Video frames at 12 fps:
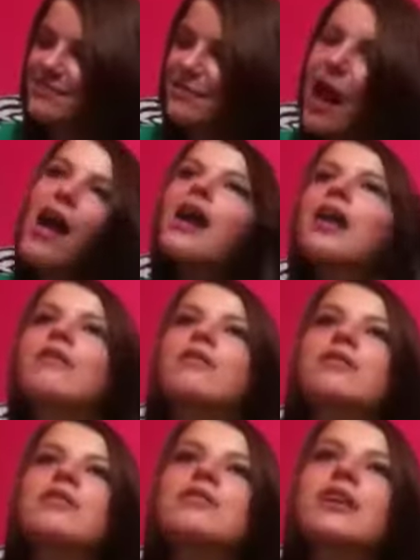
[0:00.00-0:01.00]
Anyways, you can
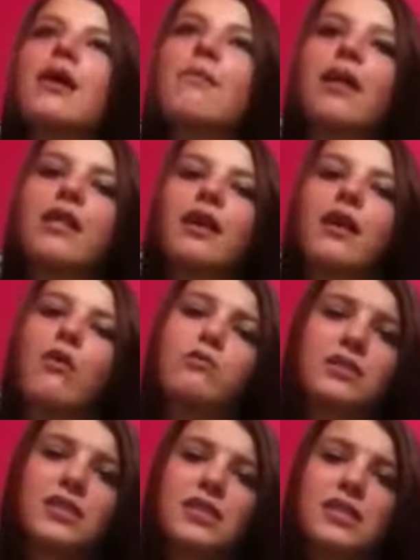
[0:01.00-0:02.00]
see I'm playing like an old
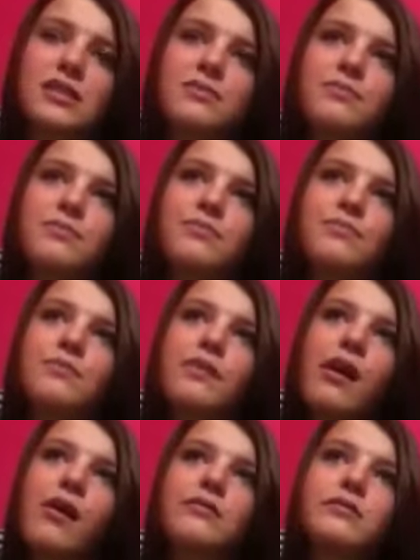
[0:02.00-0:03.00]
city.
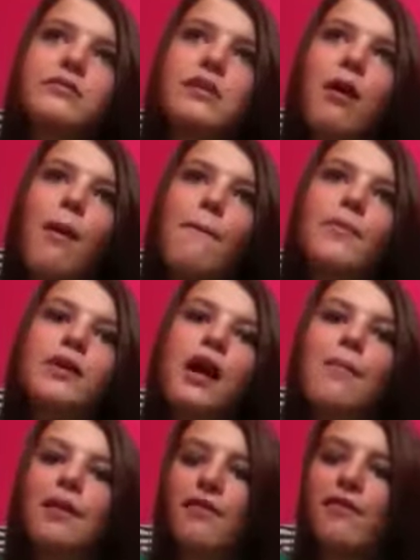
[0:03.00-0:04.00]
But I'm gonna
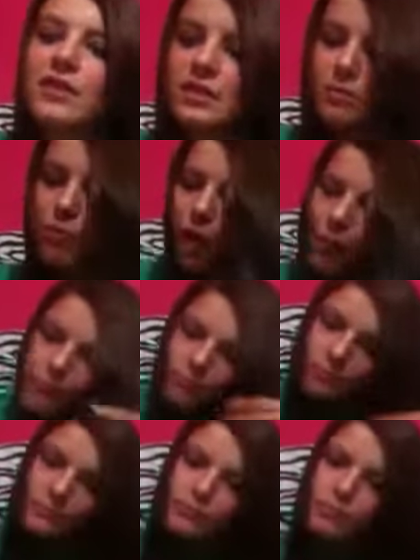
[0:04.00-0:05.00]
fix his problem.
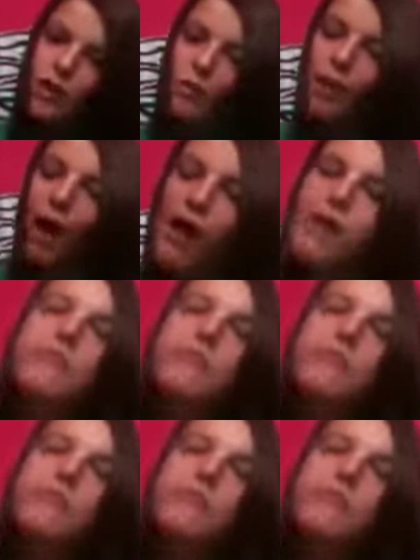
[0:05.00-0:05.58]
No, I'm not. Okay.